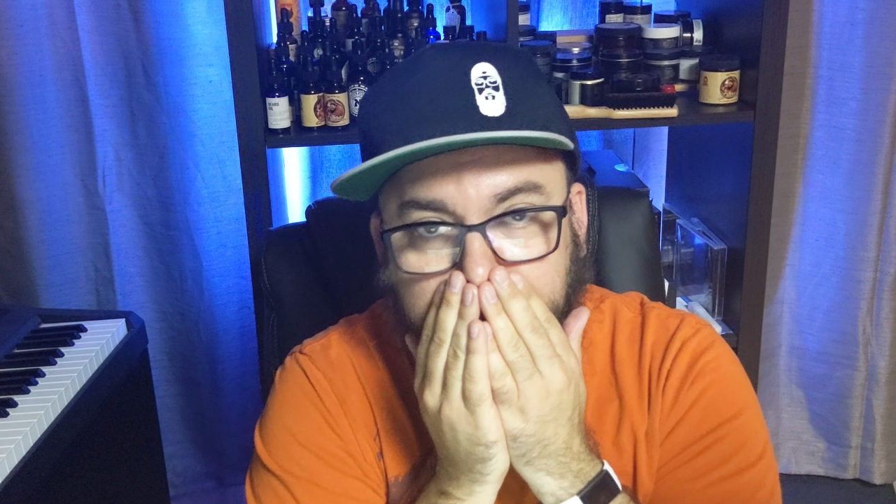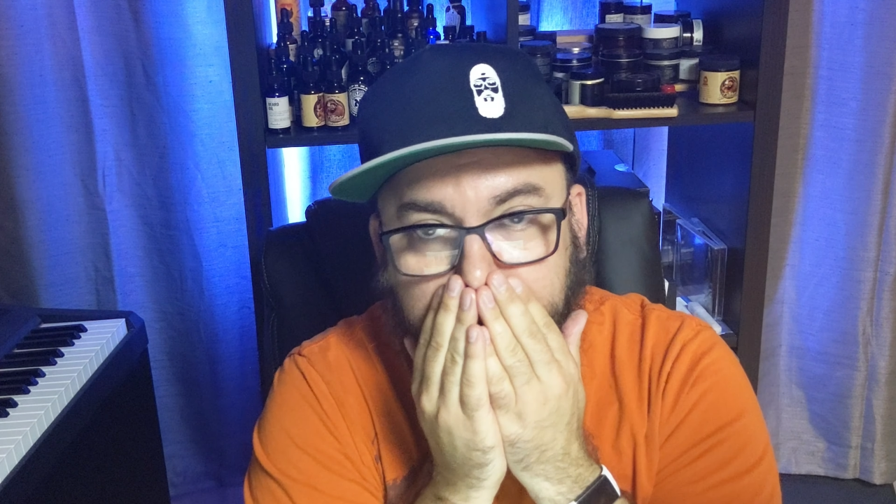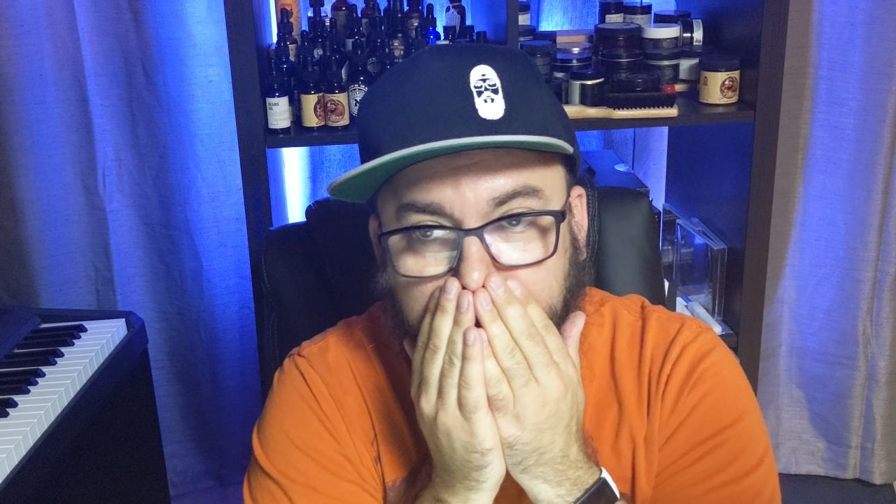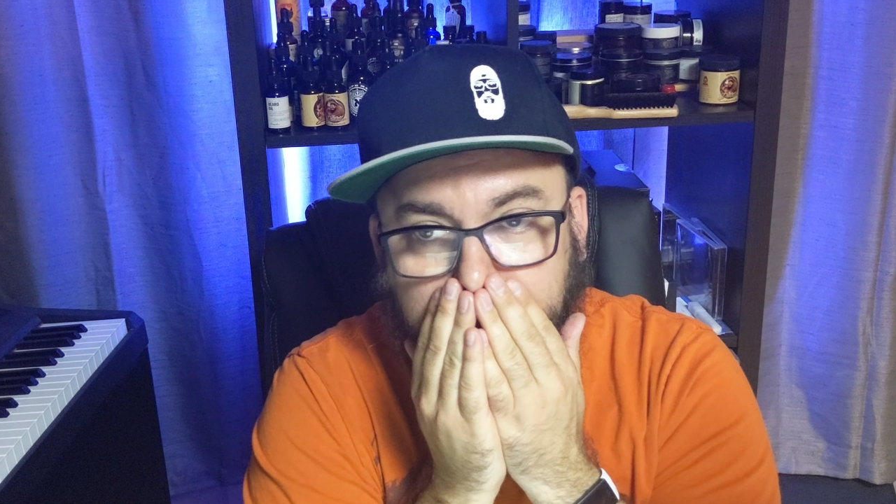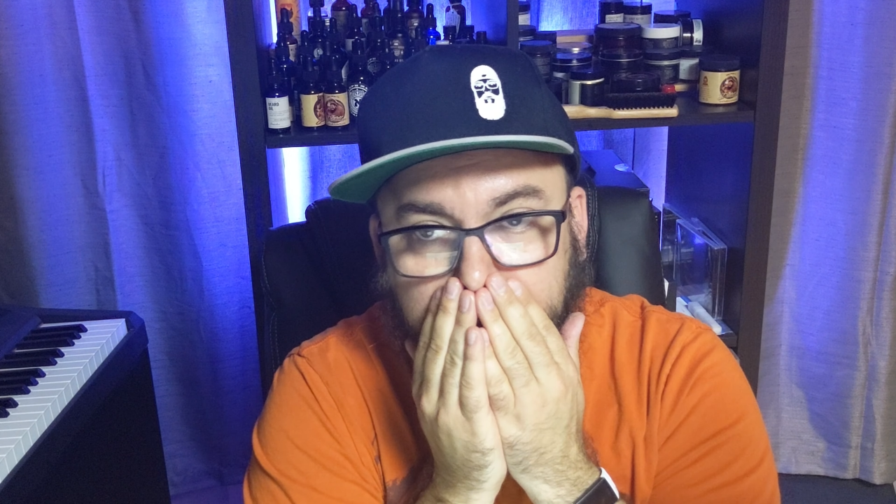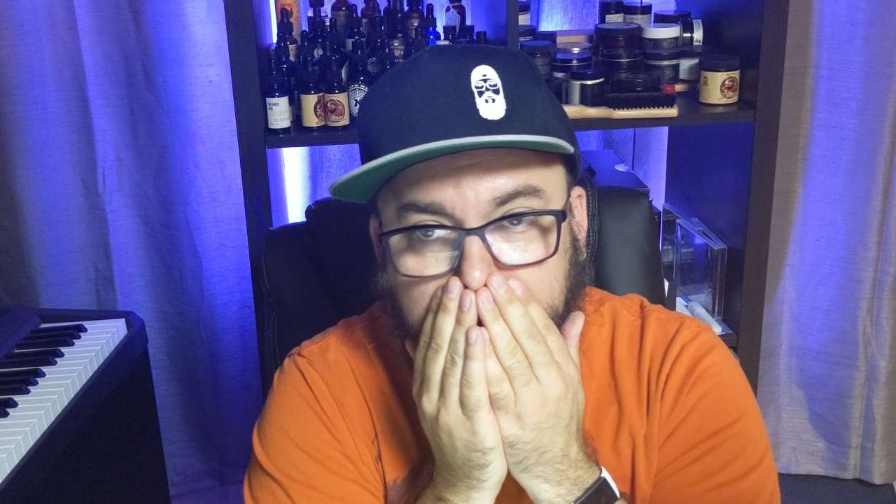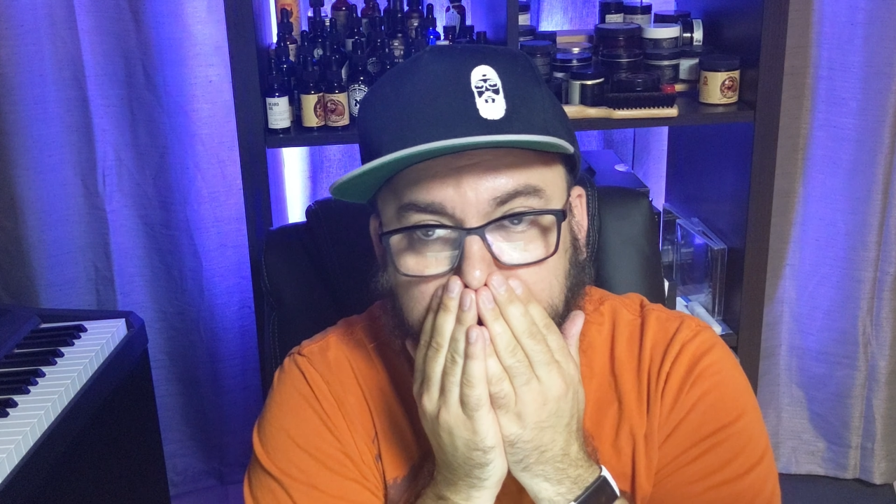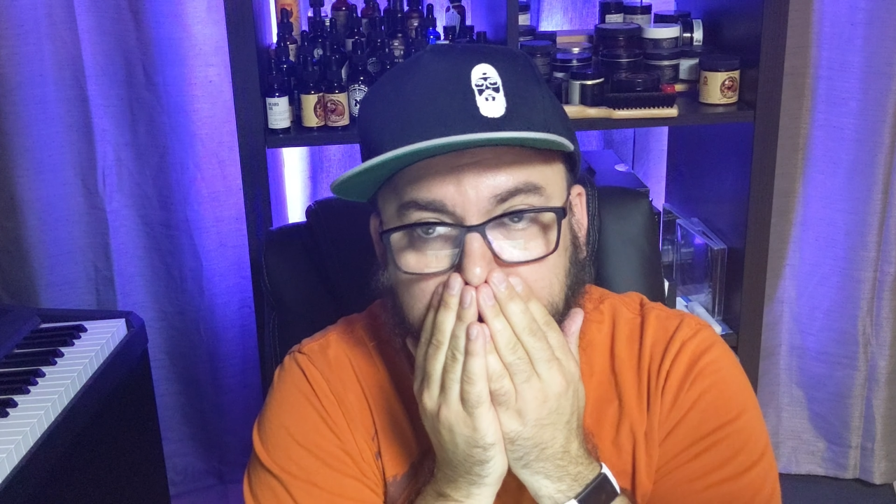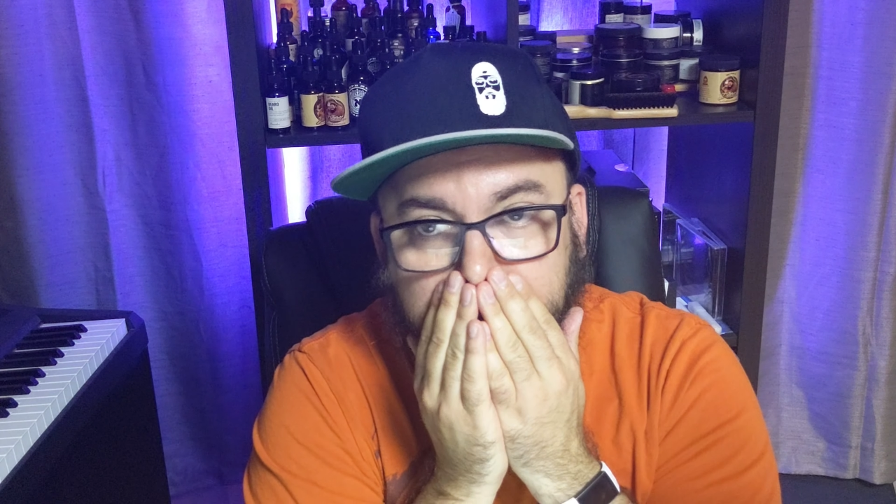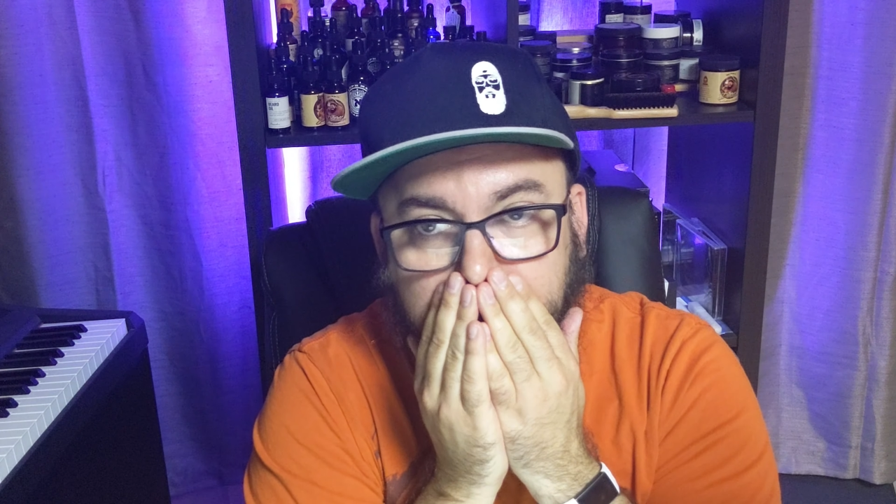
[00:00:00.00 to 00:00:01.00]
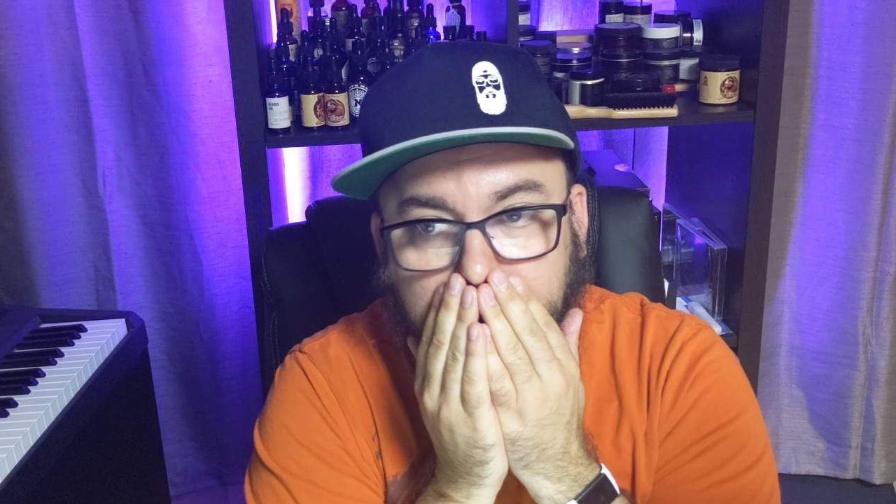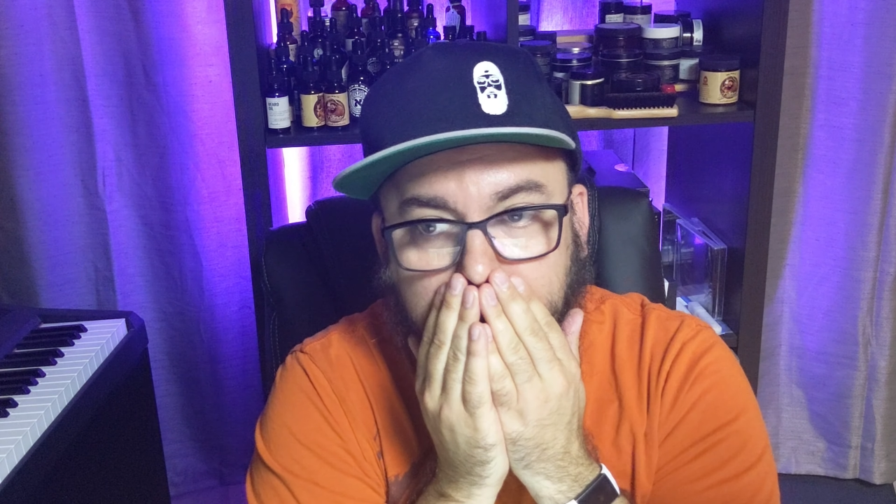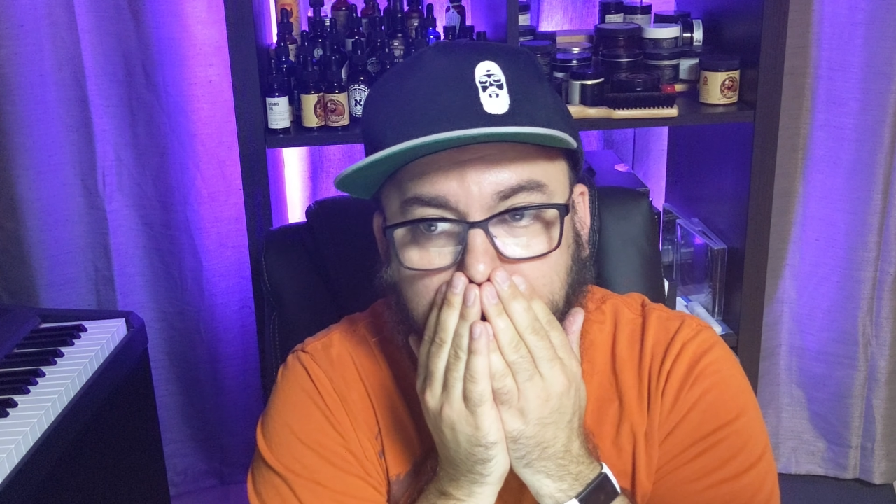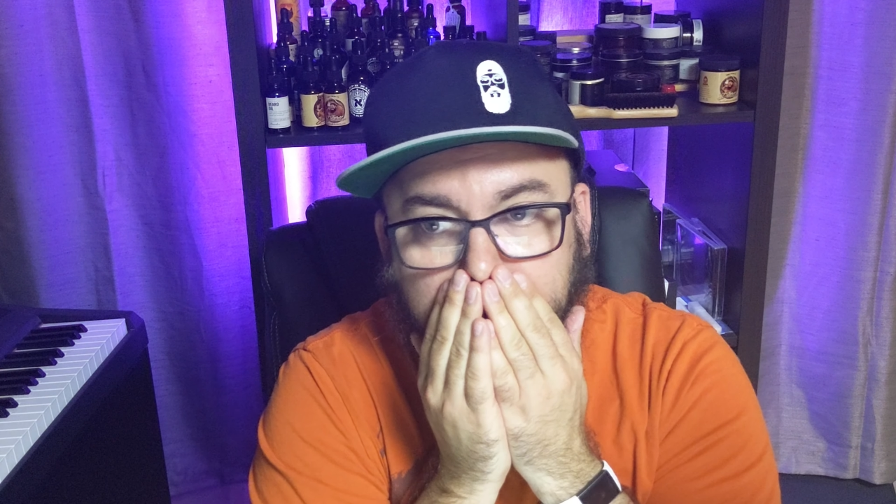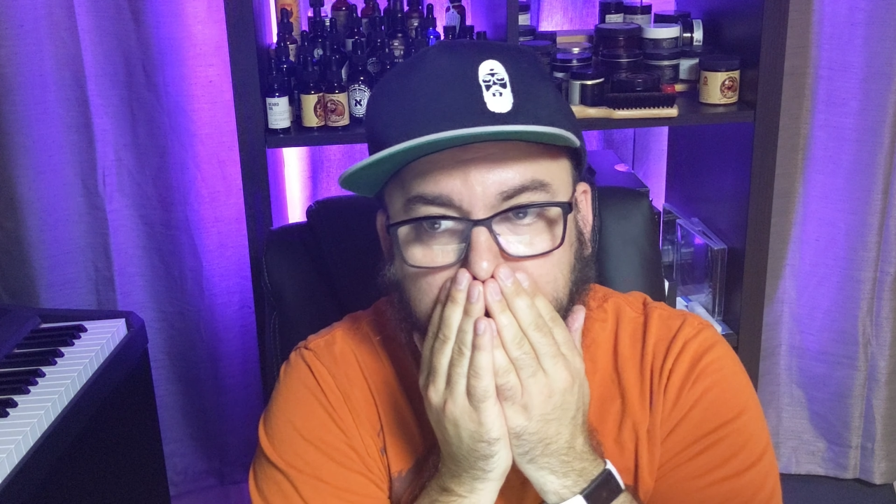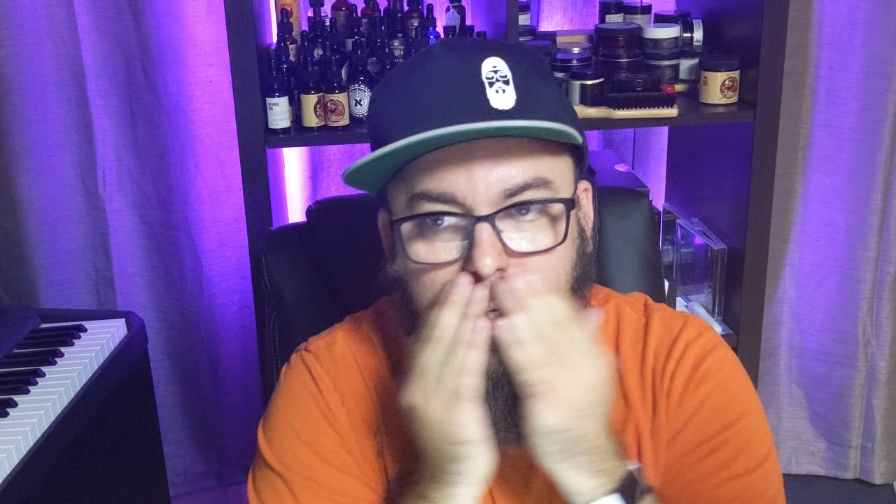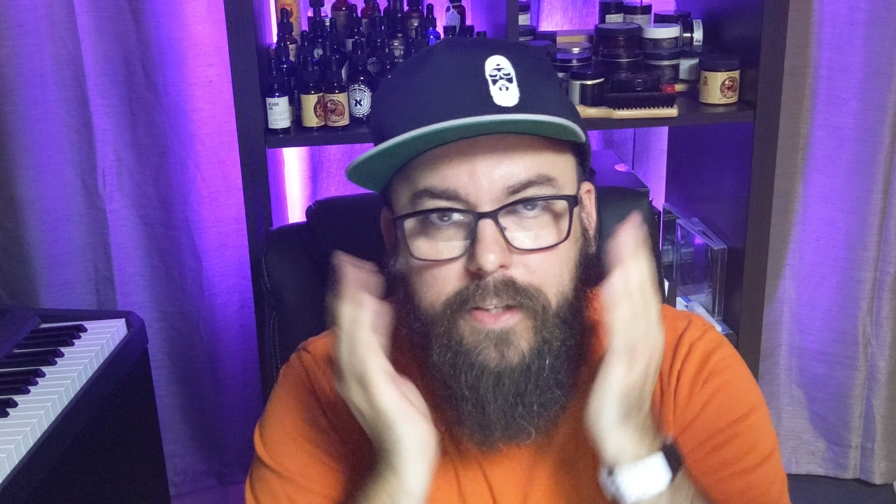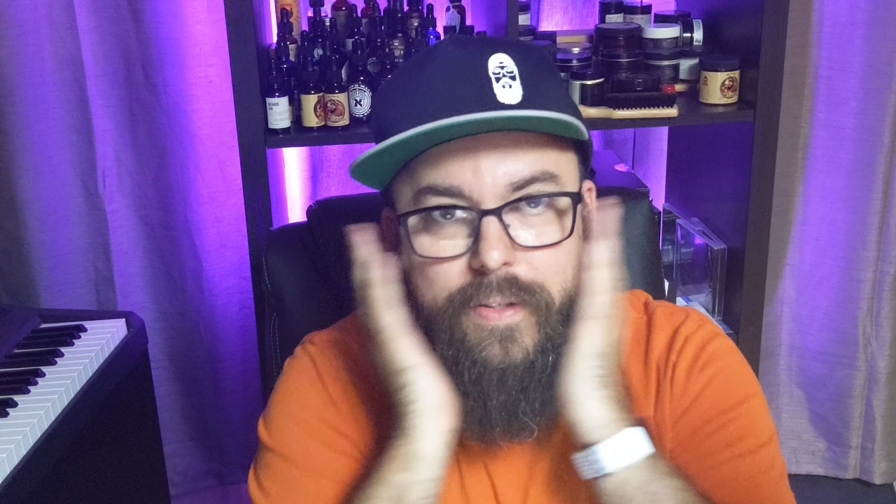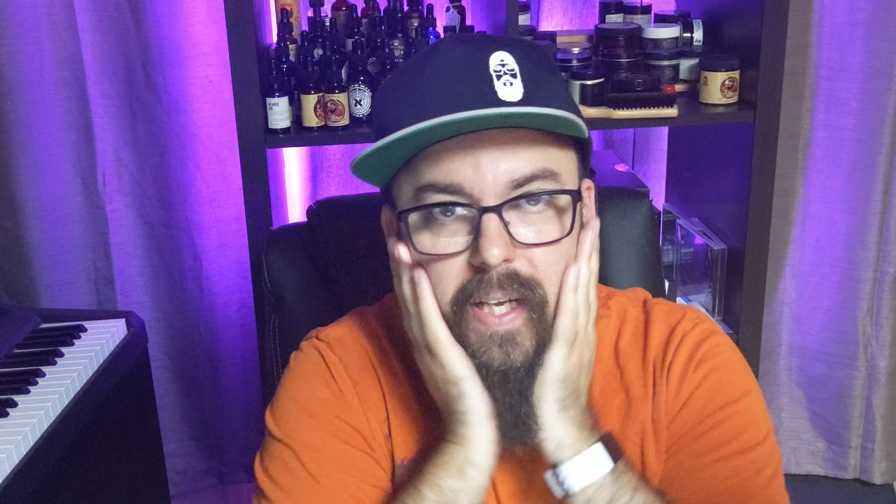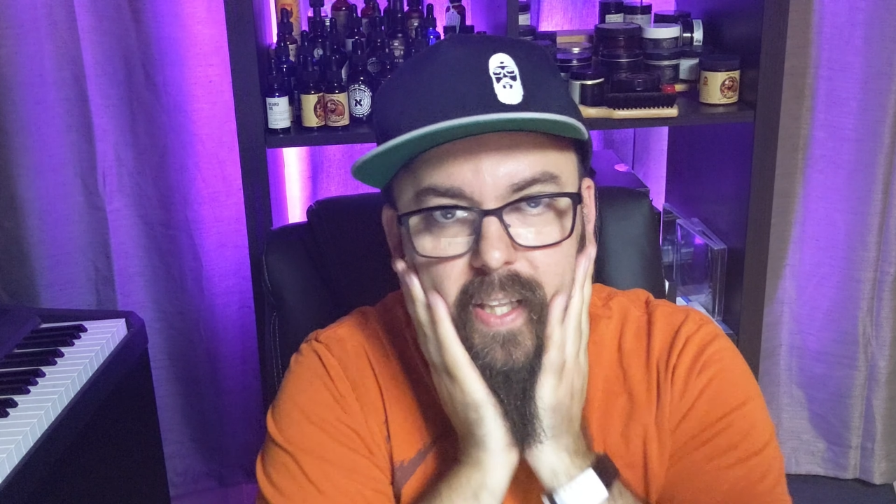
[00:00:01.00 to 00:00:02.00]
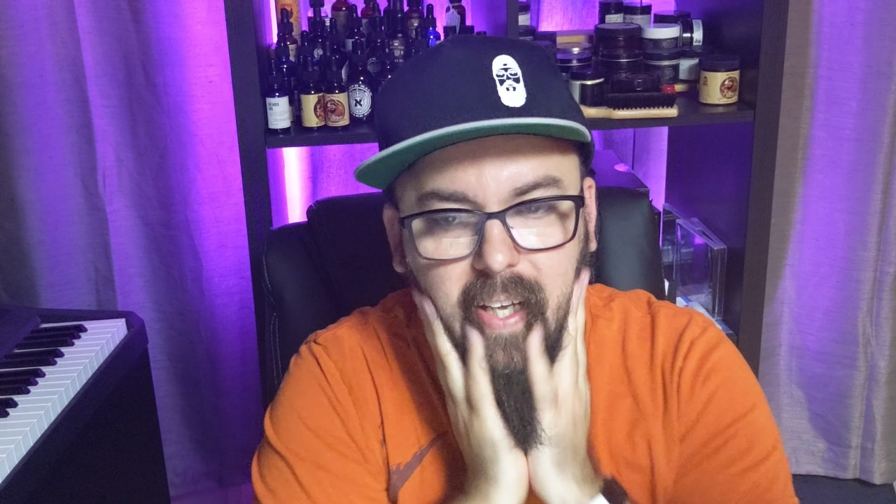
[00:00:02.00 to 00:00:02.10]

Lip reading: sure. I do like